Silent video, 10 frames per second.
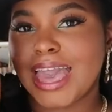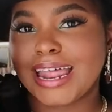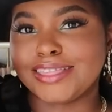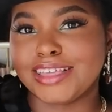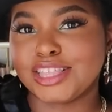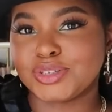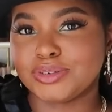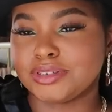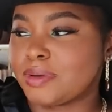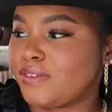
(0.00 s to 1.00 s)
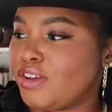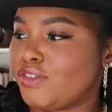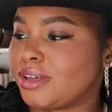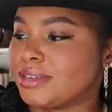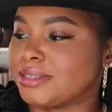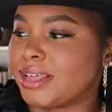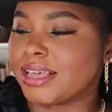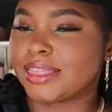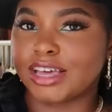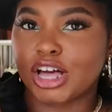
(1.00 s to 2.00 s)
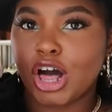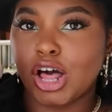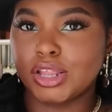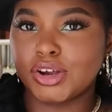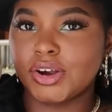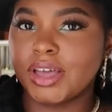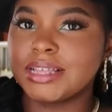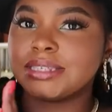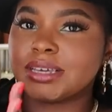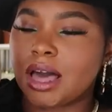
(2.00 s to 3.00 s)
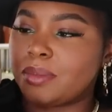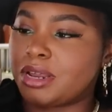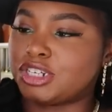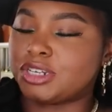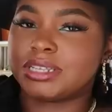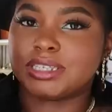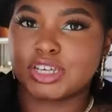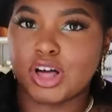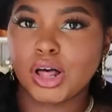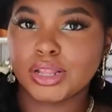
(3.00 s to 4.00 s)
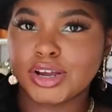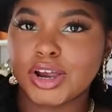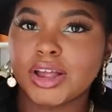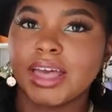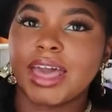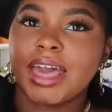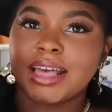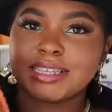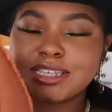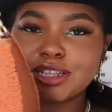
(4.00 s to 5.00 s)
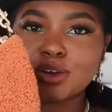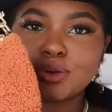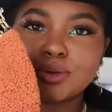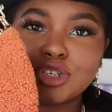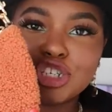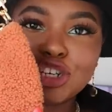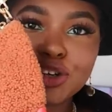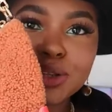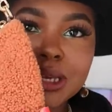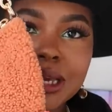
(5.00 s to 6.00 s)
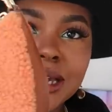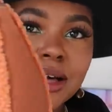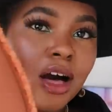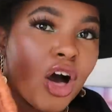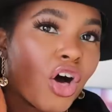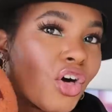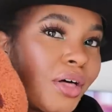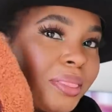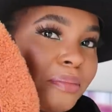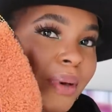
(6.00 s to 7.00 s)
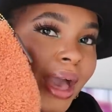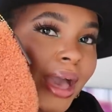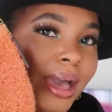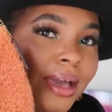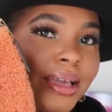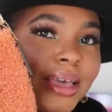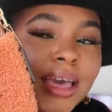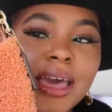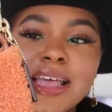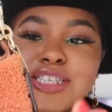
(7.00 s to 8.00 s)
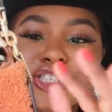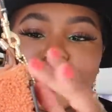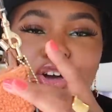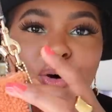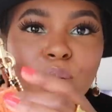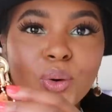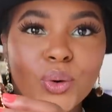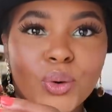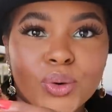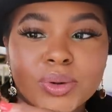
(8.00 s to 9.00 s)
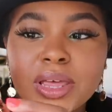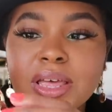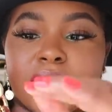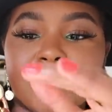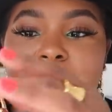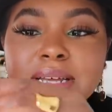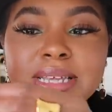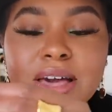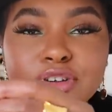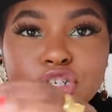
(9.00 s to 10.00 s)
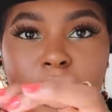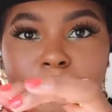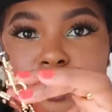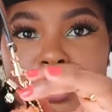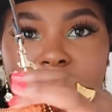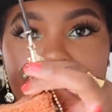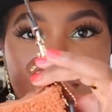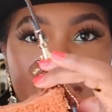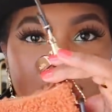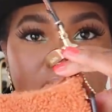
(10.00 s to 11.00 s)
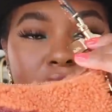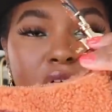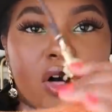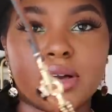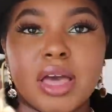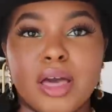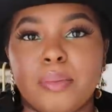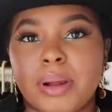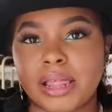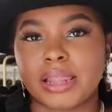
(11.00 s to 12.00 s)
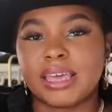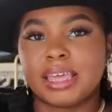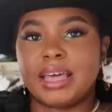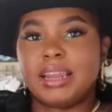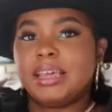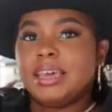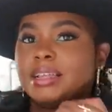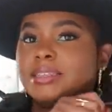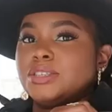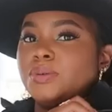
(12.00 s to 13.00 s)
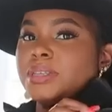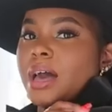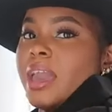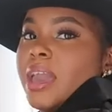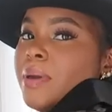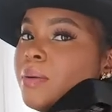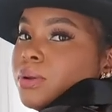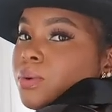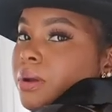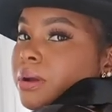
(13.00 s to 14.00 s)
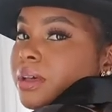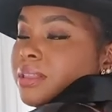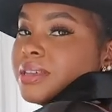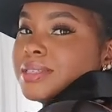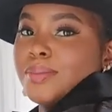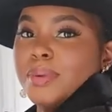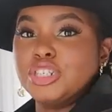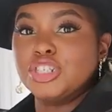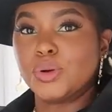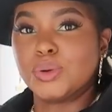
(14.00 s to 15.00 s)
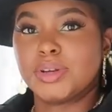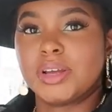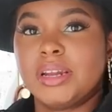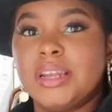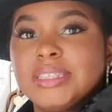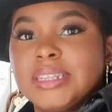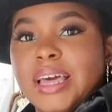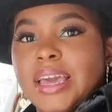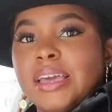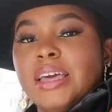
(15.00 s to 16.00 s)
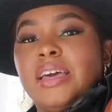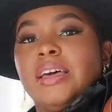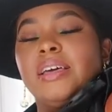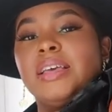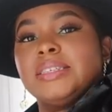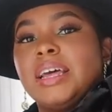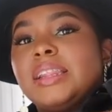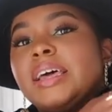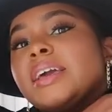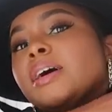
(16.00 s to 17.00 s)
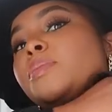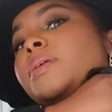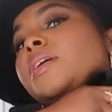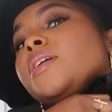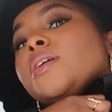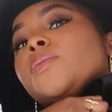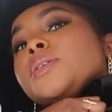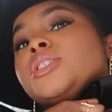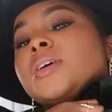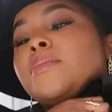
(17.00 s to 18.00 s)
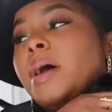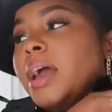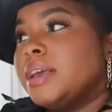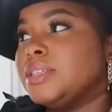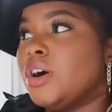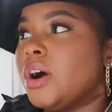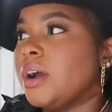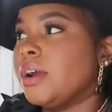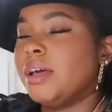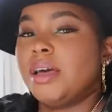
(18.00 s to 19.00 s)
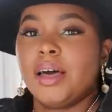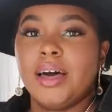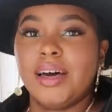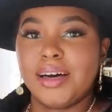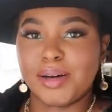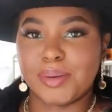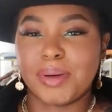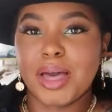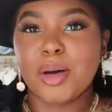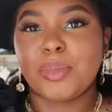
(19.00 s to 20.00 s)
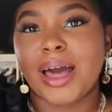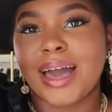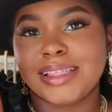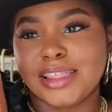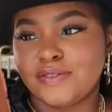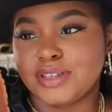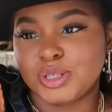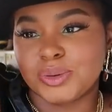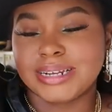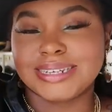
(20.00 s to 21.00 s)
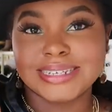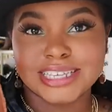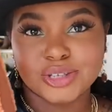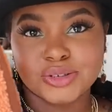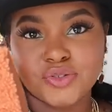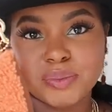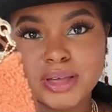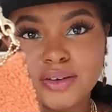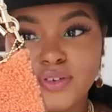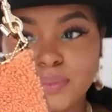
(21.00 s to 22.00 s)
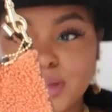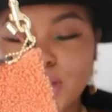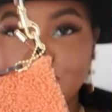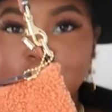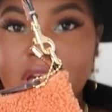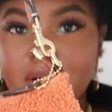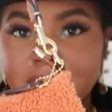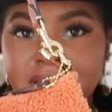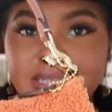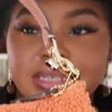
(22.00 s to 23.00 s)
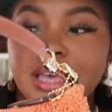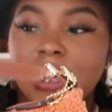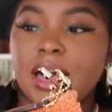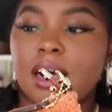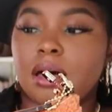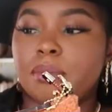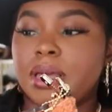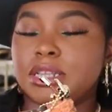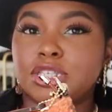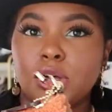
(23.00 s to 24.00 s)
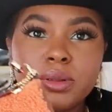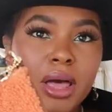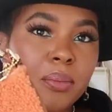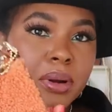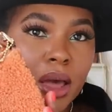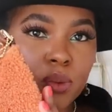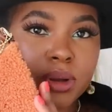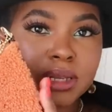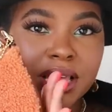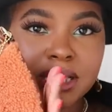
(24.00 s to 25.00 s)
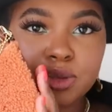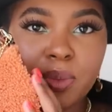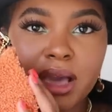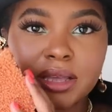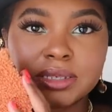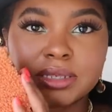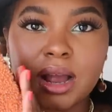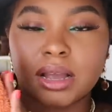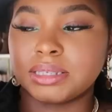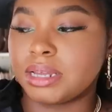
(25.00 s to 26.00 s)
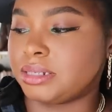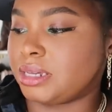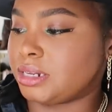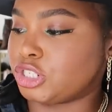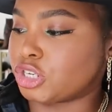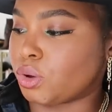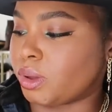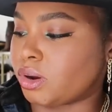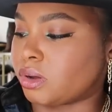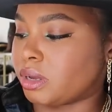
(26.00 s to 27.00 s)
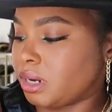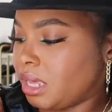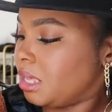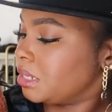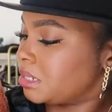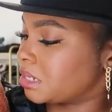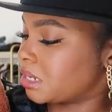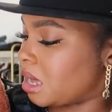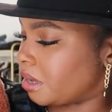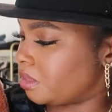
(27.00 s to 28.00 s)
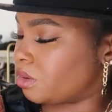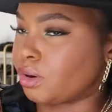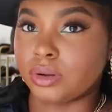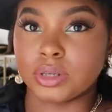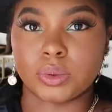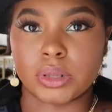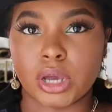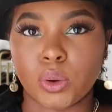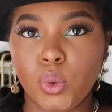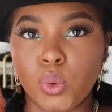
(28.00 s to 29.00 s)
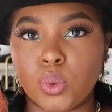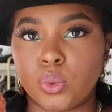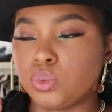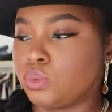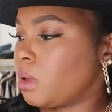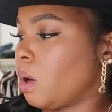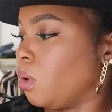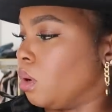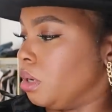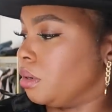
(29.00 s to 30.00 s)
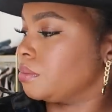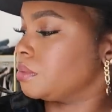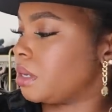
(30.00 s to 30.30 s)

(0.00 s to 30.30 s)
And I think this one is my favorite because like the color, it's the combination. It's the color, it's the little shirling on the bag, it's the gold. It does have a strap so I can wear it long, but I like it that it hits so it's, I am able to wear it like this on my shoulder and it doesn't like, it's not like up here, which some bags are. But I love this one. I did get this from the Coach outlet. It sold out, but I want to say it's back in stock because I did show it on TikTok and the girls were like, "Oh, I want it."